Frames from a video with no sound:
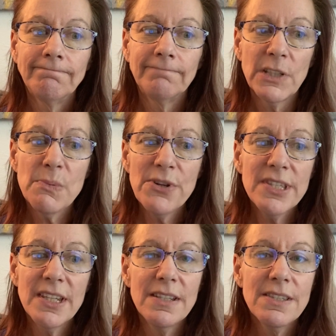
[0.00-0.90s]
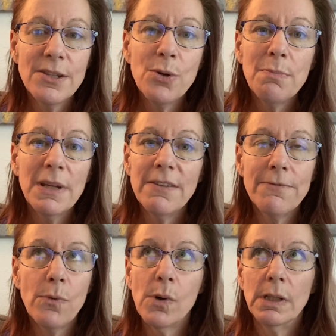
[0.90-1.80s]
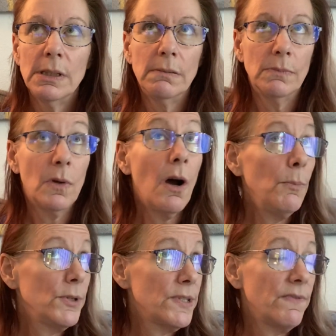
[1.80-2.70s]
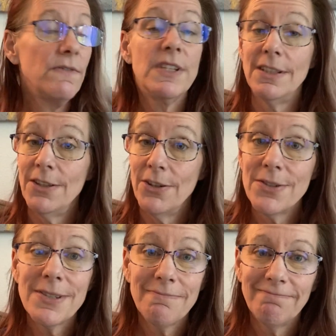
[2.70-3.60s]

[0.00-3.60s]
This person has known me for almost 15 years.